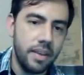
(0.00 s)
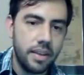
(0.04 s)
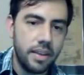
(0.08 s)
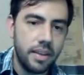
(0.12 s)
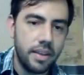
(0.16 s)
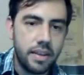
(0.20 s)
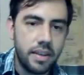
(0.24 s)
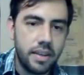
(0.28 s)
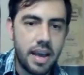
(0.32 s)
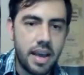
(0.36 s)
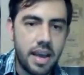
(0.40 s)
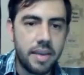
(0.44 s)

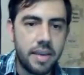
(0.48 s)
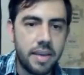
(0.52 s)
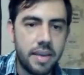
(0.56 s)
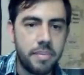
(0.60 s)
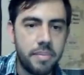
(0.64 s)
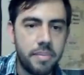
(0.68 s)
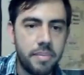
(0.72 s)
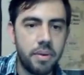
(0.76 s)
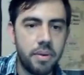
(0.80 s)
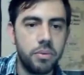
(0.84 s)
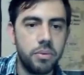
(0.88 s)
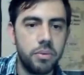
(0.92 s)
Yeah, in
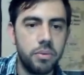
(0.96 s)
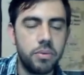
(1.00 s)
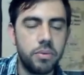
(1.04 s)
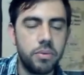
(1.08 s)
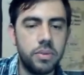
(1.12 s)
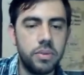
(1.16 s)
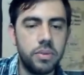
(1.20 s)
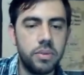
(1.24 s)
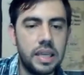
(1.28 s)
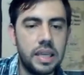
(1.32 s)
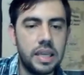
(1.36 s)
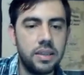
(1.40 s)
very good
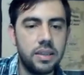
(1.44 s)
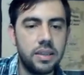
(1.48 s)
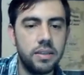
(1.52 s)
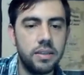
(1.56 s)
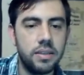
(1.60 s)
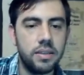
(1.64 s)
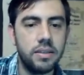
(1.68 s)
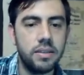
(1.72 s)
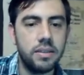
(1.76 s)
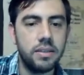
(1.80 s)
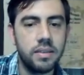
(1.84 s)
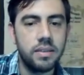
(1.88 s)

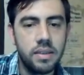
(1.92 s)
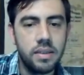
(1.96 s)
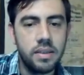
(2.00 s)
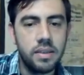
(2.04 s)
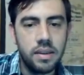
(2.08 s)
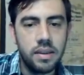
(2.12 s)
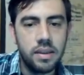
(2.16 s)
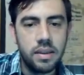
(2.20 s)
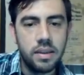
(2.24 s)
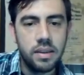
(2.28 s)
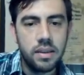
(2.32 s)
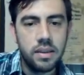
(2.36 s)
conditions.
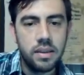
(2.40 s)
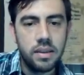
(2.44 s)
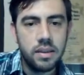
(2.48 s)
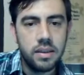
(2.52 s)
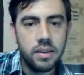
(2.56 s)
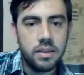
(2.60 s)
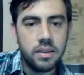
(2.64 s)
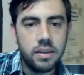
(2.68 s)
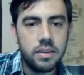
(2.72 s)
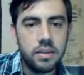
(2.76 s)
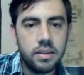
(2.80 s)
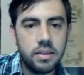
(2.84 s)

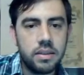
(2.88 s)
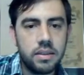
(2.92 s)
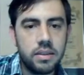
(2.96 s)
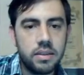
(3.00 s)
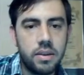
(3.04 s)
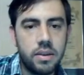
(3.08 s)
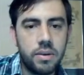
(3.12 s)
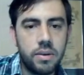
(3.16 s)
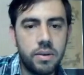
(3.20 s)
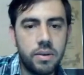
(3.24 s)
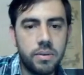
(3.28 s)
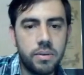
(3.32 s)

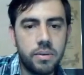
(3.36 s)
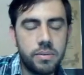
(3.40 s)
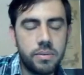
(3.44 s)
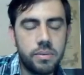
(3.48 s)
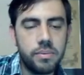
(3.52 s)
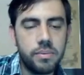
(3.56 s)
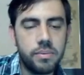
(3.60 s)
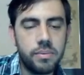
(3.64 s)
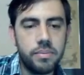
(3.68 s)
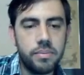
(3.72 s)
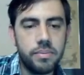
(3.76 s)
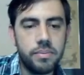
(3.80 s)
So
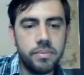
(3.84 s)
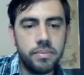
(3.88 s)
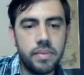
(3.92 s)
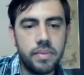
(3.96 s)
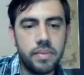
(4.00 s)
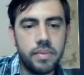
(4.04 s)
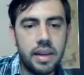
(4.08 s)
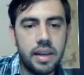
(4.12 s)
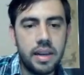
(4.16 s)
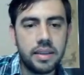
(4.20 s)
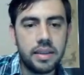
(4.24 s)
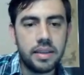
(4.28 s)

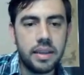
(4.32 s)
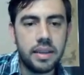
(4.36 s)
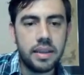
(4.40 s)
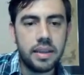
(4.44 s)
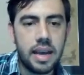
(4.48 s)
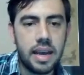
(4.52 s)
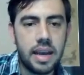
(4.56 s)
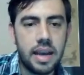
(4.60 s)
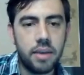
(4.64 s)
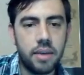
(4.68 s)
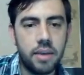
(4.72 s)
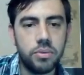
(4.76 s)
let's see
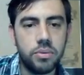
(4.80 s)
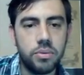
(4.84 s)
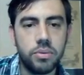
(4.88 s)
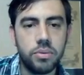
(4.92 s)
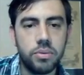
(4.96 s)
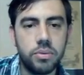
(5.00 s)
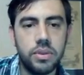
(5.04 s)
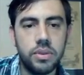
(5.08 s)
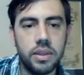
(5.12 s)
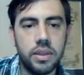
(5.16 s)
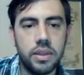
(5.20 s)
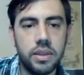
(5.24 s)
how to
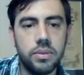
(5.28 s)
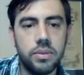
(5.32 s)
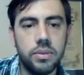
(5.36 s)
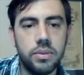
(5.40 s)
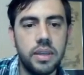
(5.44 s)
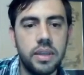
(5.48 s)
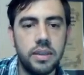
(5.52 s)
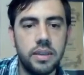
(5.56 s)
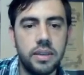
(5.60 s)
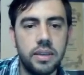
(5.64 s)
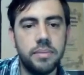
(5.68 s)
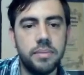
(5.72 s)
continue
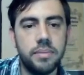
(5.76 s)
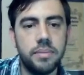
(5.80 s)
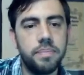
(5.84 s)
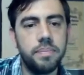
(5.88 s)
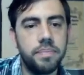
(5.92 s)
here.